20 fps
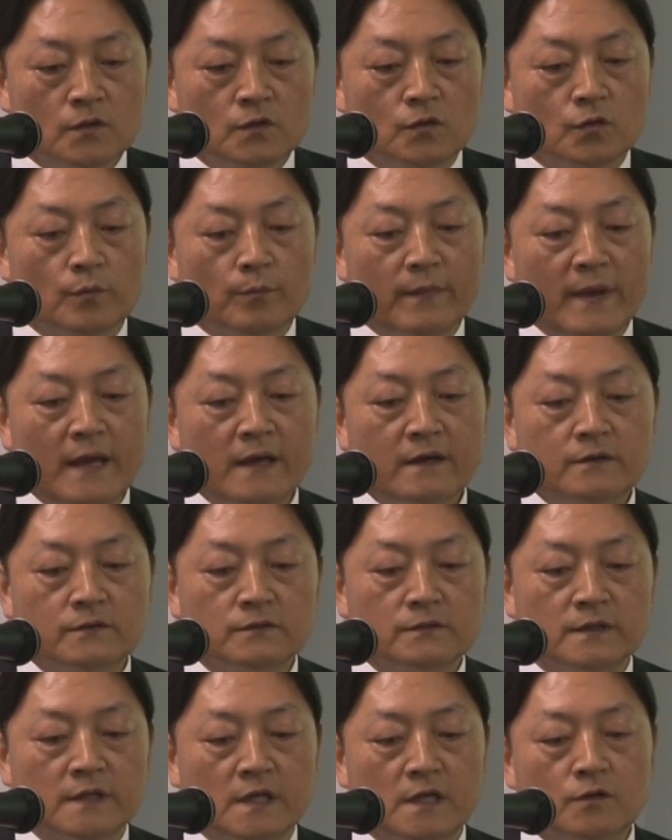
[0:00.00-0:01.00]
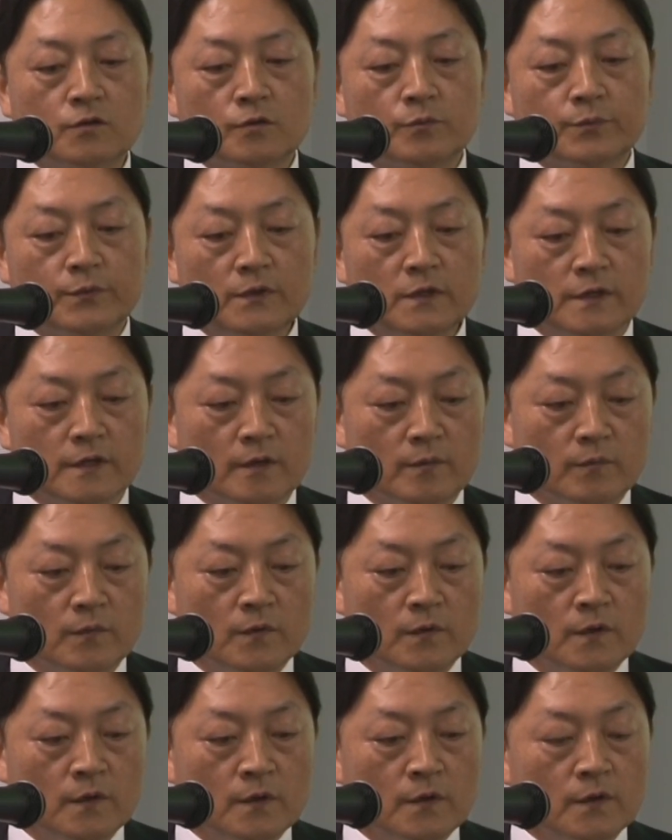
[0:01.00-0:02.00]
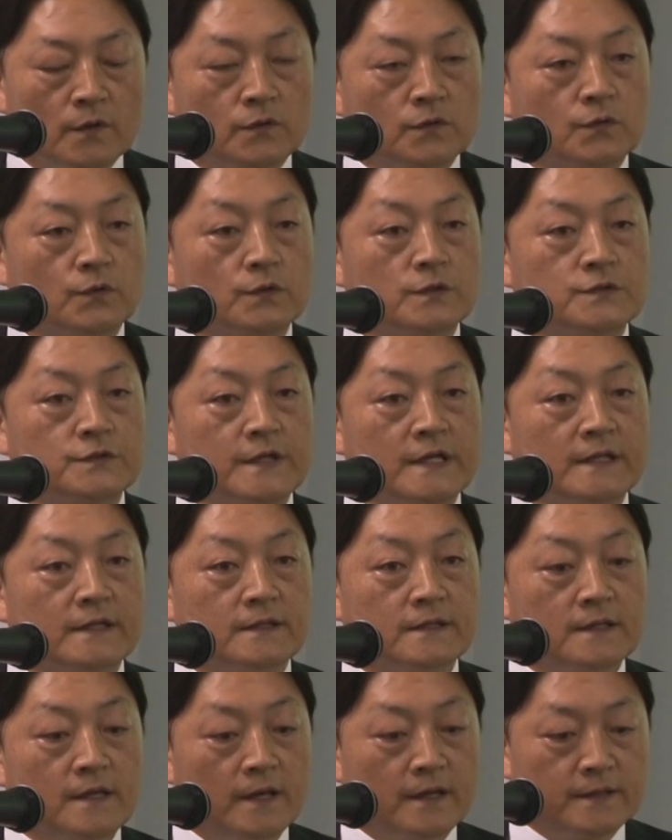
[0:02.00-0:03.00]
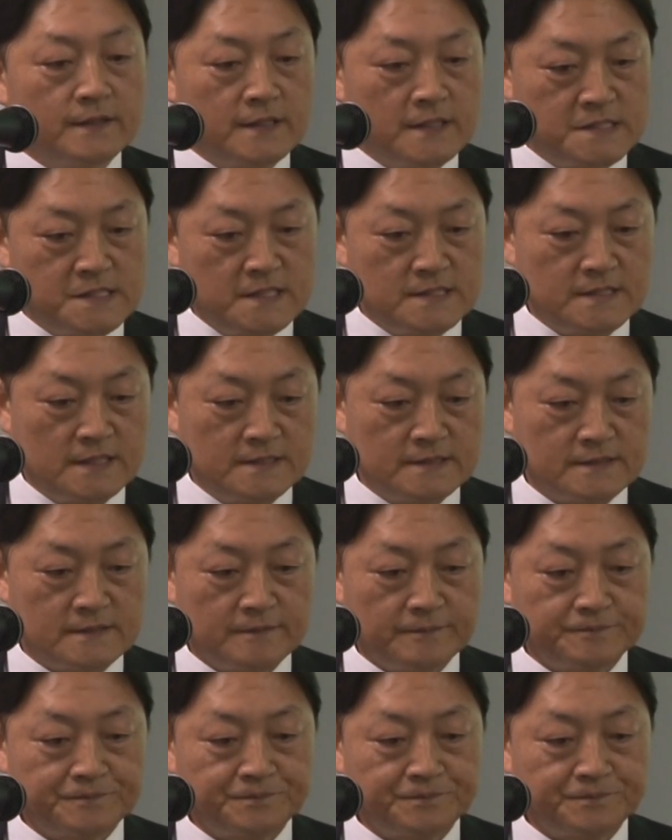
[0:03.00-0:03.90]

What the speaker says: to make equilibrium to treat diseases.